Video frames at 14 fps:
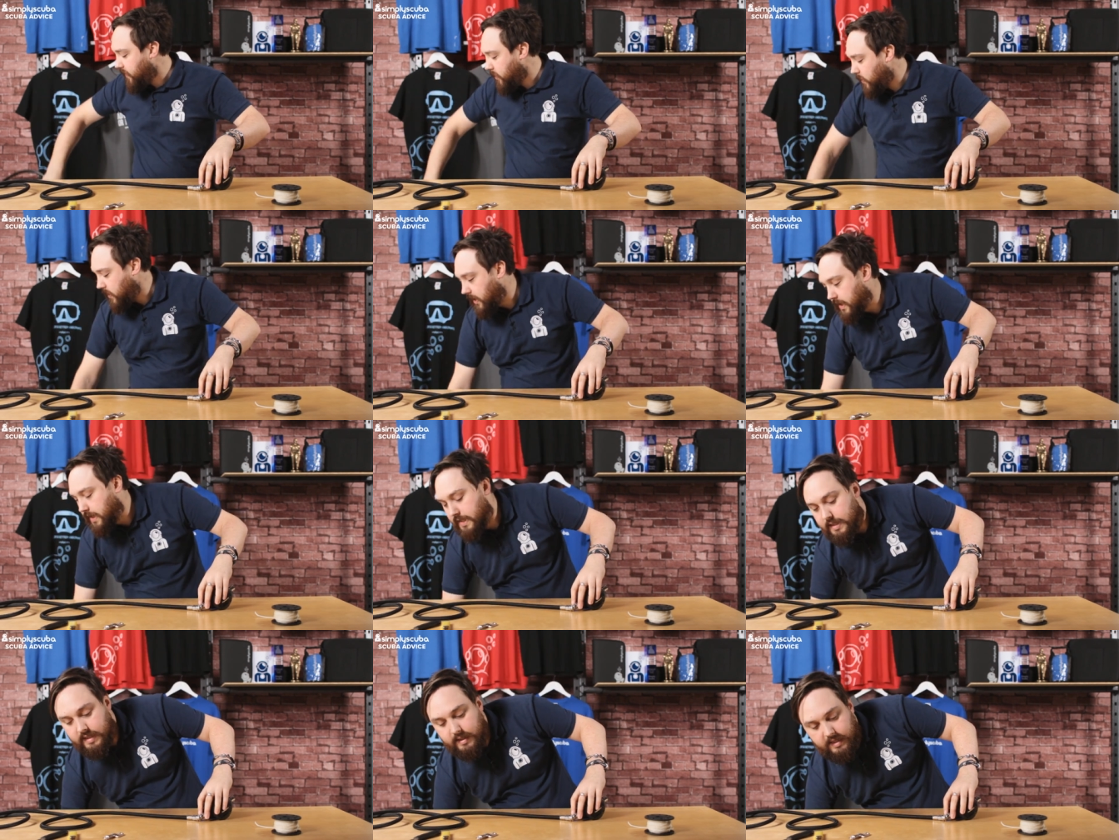for
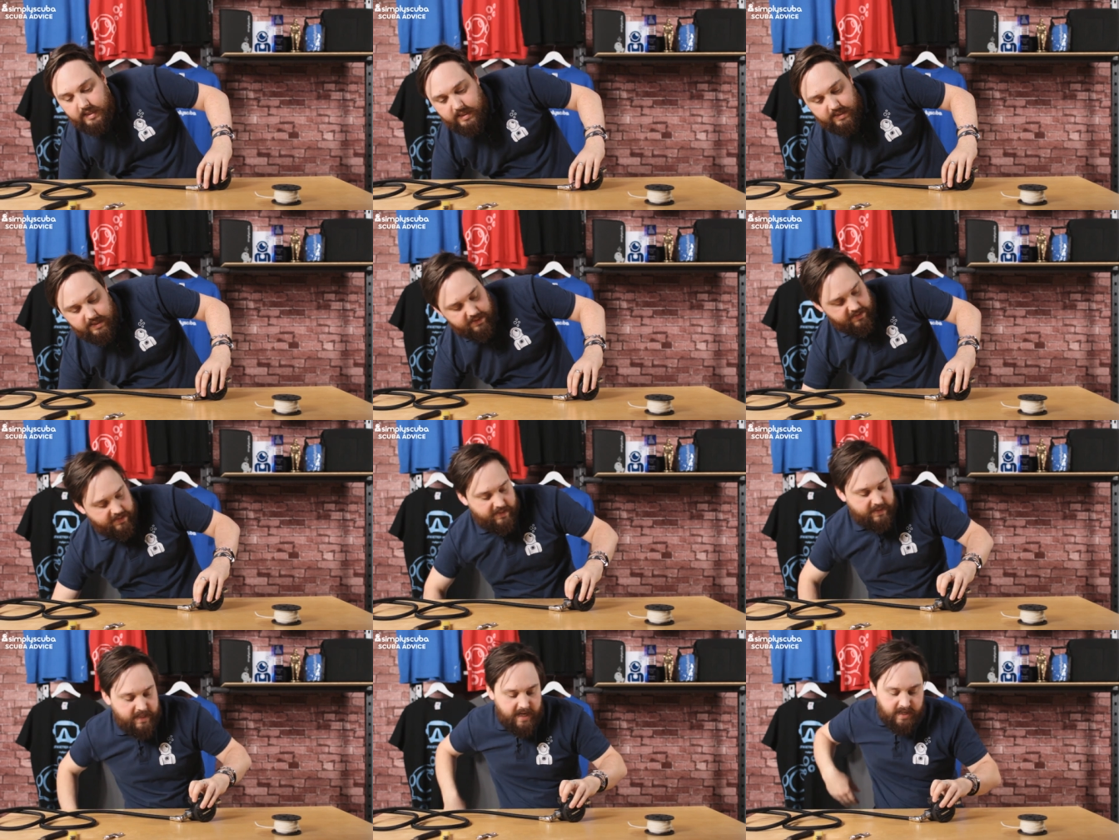one
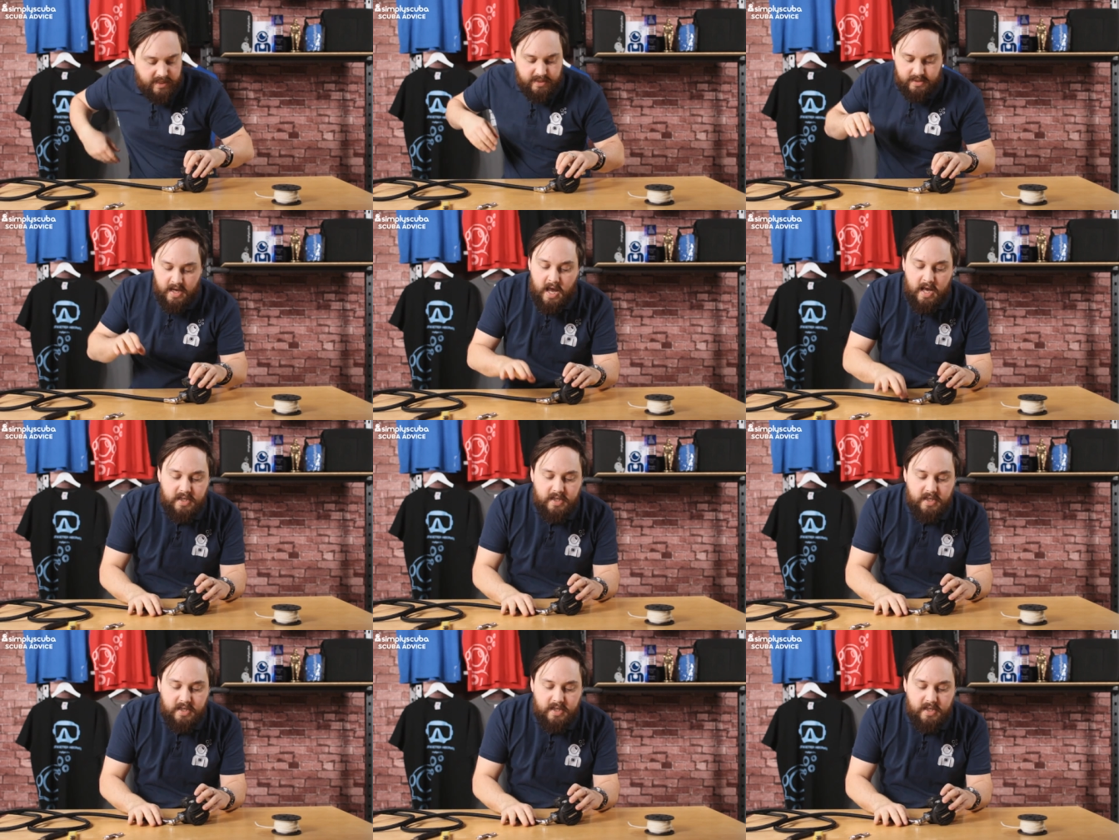second.